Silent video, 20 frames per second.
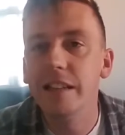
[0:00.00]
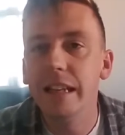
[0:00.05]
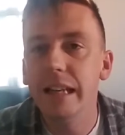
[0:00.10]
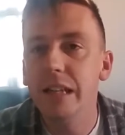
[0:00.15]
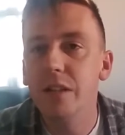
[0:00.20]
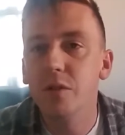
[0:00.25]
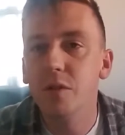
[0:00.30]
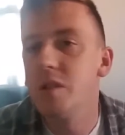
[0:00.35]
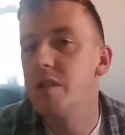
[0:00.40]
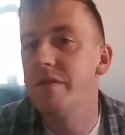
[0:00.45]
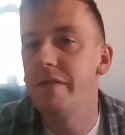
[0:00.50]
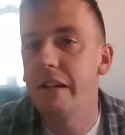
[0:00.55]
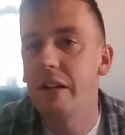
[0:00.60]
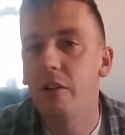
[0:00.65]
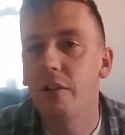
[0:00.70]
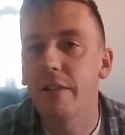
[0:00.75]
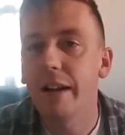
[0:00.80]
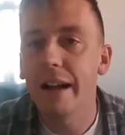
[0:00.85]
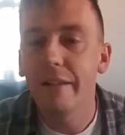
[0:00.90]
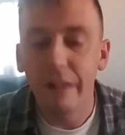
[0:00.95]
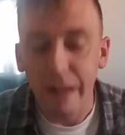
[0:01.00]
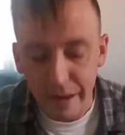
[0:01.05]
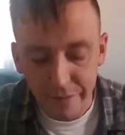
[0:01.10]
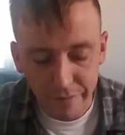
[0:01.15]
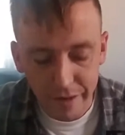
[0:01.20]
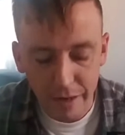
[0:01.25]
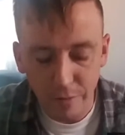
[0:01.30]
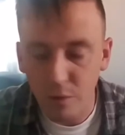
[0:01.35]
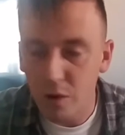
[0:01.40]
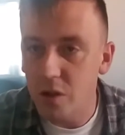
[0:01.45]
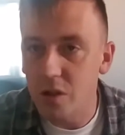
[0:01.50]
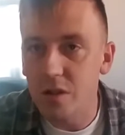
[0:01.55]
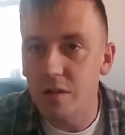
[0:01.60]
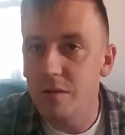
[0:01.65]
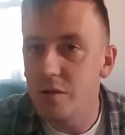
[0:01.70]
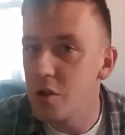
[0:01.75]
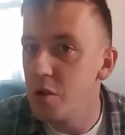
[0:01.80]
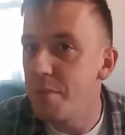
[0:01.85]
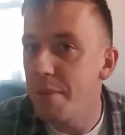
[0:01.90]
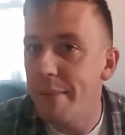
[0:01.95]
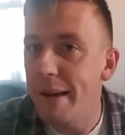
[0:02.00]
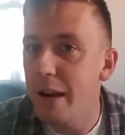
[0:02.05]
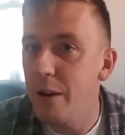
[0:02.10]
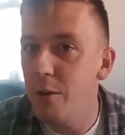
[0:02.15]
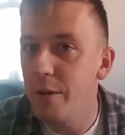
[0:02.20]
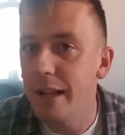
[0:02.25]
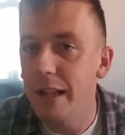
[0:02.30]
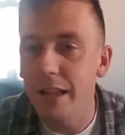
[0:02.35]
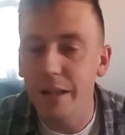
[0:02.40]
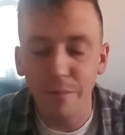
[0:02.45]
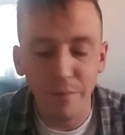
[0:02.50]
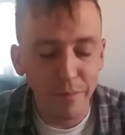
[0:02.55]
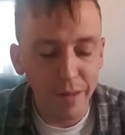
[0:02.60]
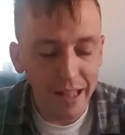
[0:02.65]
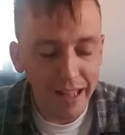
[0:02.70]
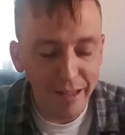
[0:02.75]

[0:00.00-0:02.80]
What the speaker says: lead to us figuring out if it was Superman who killed him,